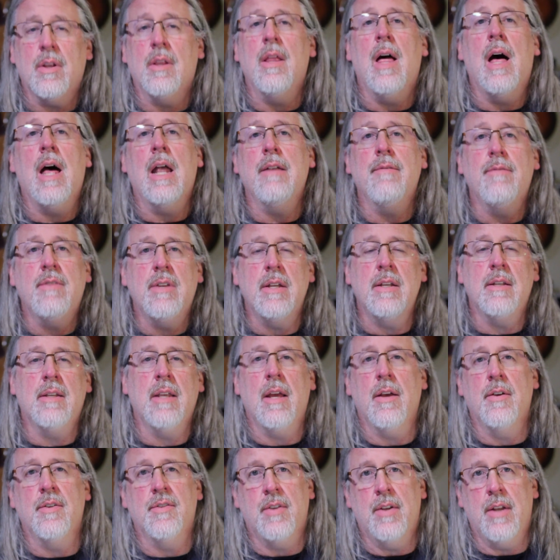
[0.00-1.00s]
a lot of
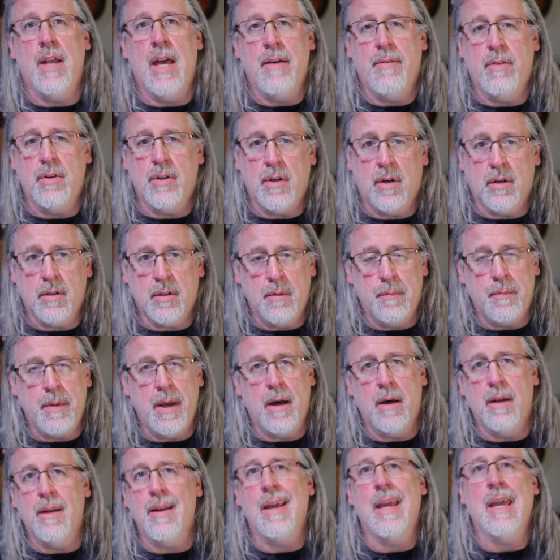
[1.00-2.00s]
details that I haven't talked
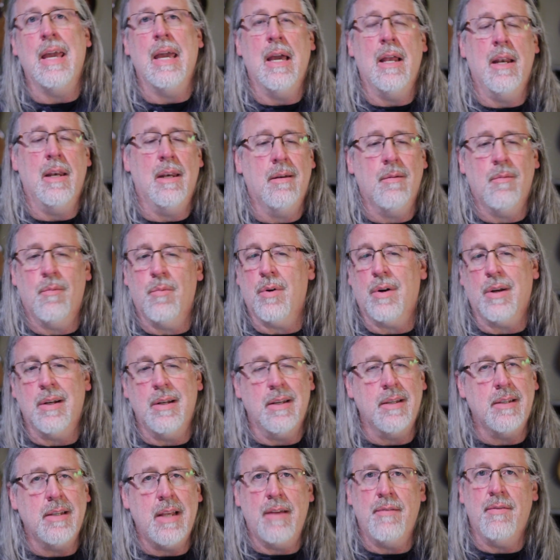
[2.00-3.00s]
about, and we're
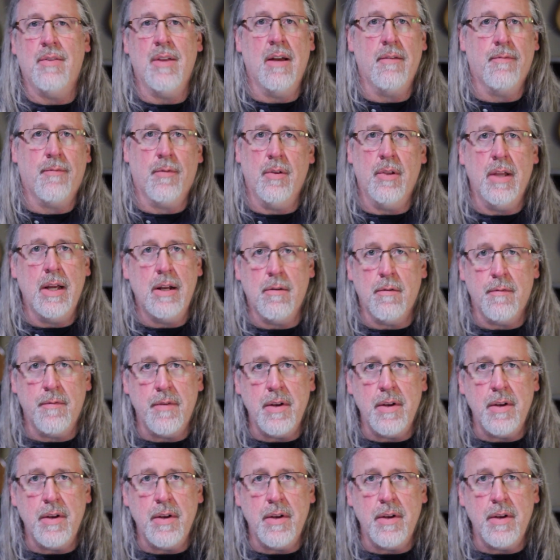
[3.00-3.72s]
going to save that for later